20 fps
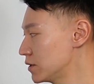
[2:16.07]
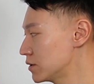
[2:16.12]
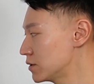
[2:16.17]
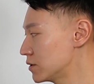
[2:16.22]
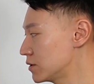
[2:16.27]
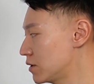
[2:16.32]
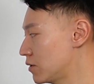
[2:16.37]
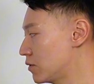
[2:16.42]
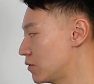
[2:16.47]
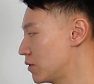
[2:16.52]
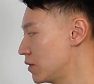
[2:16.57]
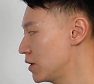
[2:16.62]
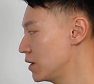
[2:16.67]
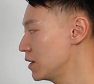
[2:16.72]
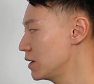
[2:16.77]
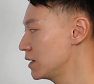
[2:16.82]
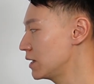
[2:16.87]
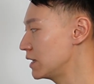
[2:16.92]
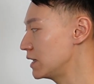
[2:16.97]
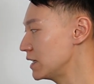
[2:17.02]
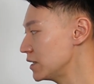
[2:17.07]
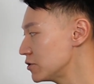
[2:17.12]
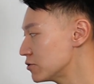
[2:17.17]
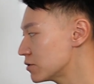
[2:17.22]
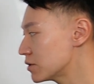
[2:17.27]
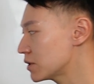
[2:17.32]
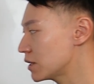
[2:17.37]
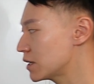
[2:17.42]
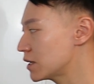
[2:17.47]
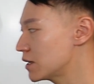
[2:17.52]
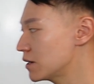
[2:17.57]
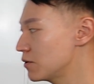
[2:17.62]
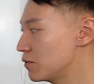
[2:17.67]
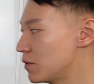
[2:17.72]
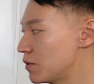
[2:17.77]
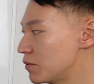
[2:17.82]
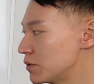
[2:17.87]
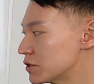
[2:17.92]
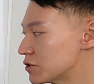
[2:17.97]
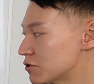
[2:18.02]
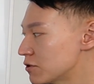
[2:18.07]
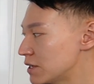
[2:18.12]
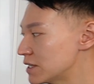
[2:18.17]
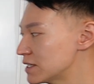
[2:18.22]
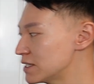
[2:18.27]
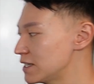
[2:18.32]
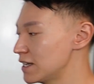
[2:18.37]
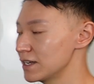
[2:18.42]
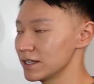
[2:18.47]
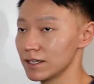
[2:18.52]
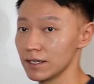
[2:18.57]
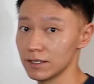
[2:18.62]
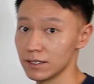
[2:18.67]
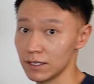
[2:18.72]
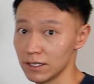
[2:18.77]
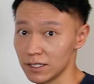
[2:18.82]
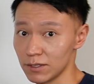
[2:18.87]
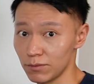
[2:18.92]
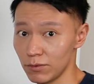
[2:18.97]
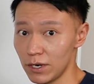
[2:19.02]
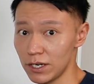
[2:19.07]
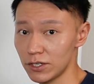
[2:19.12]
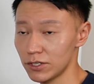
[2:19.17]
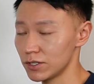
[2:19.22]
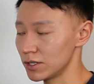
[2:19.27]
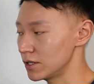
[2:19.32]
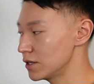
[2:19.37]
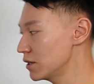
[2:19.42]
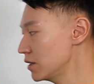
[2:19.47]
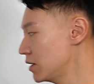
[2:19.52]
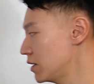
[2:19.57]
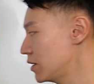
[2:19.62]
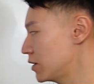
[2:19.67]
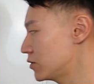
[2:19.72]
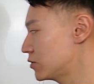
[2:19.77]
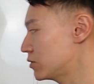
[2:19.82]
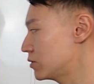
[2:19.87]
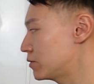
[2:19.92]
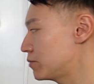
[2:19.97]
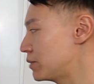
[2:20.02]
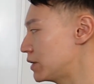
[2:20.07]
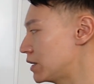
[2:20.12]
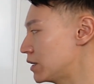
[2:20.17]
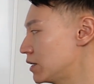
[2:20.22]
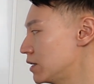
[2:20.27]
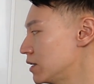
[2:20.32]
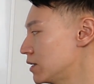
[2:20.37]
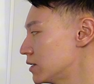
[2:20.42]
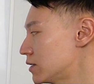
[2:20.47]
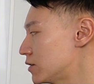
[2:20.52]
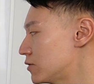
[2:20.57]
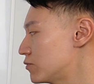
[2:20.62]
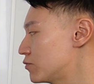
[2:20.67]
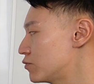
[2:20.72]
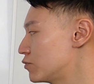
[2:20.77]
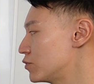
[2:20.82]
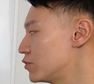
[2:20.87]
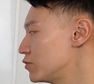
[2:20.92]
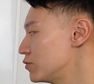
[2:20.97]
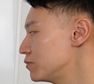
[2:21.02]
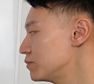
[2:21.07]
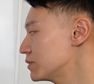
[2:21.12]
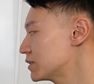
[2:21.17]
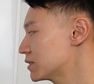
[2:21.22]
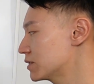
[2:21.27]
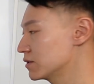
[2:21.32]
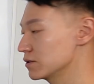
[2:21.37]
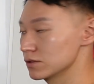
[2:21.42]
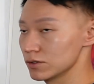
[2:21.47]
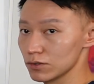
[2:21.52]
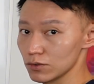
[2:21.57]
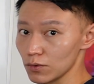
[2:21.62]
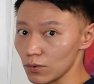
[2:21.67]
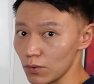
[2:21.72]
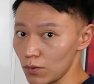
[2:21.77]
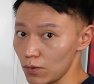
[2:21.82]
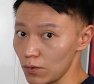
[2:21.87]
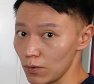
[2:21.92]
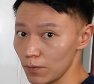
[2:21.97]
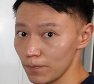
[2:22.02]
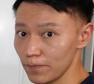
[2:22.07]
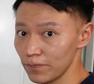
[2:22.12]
So literally, when we translate this expression, it should be the room's door.